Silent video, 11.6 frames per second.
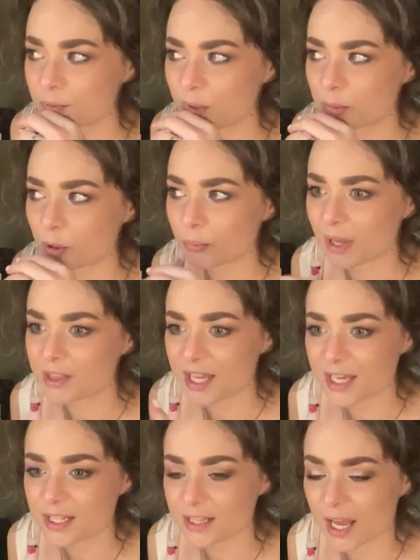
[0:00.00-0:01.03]
People may
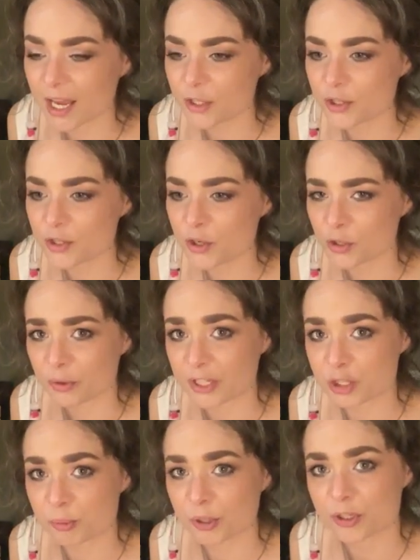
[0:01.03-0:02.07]
think that you're
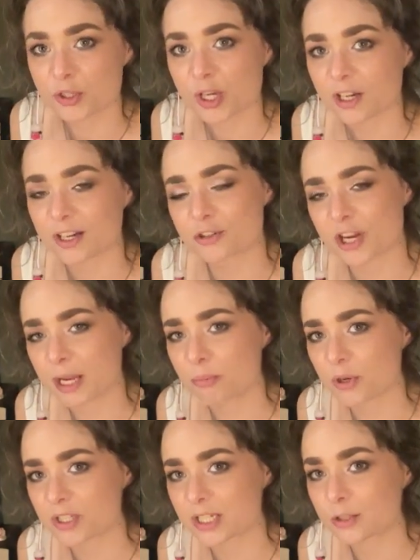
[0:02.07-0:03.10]
rich because you got a 100K
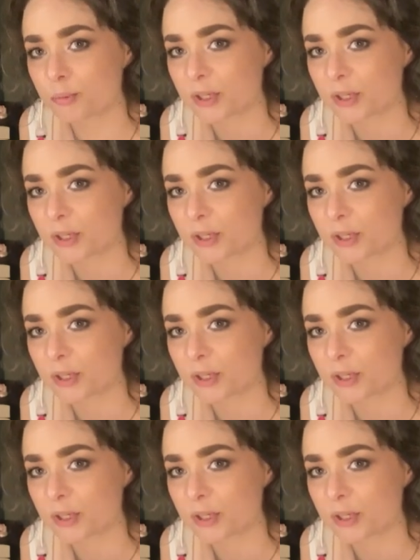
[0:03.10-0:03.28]
book deal,